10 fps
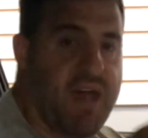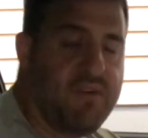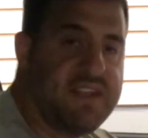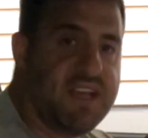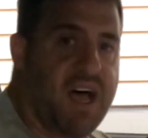
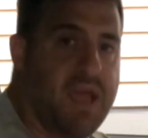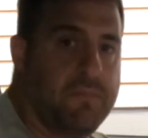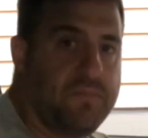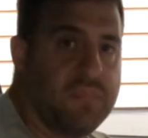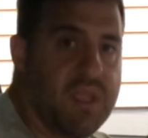Every
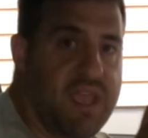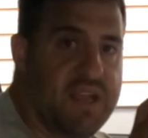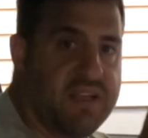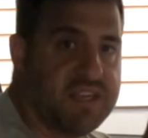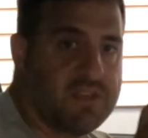time
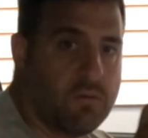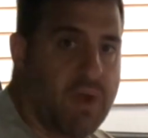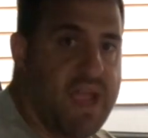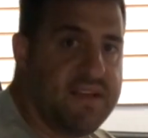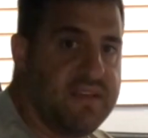it does a
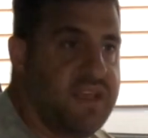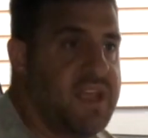write,